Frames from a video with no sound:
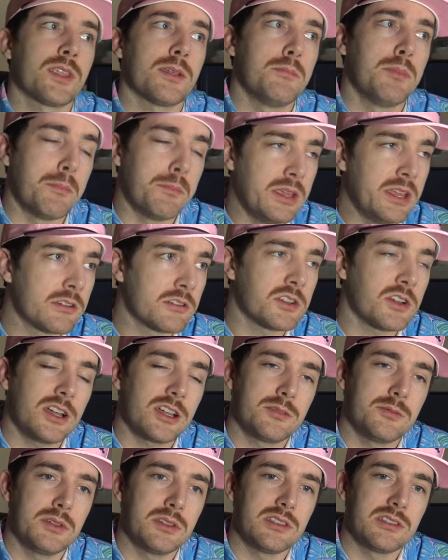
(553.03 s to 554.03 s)
But Peter
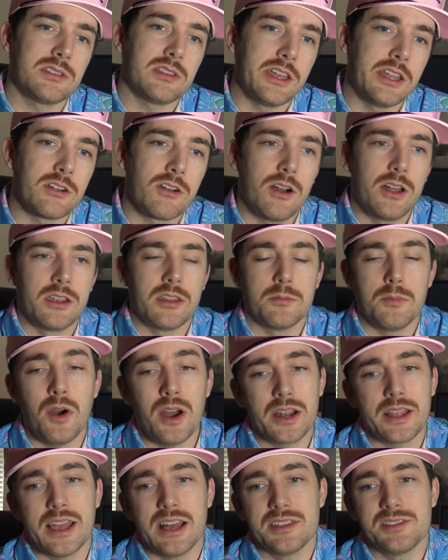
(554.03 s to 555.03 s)
talked about this later on in the
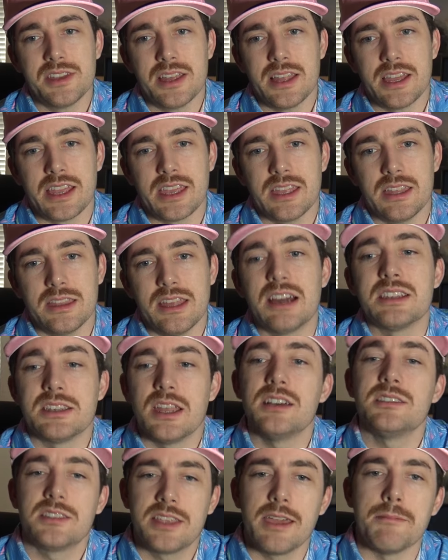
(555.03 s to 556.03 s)
podcast, that like, that
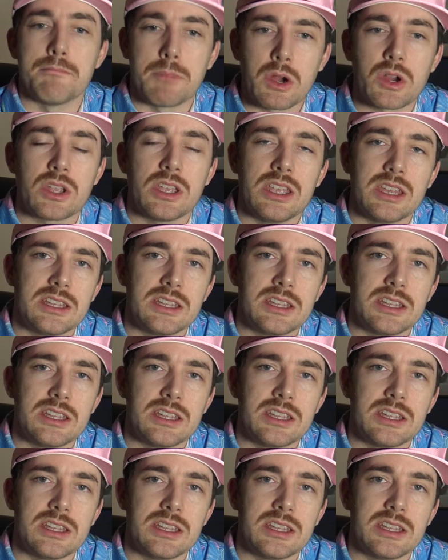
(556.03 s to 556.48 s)
does get murky.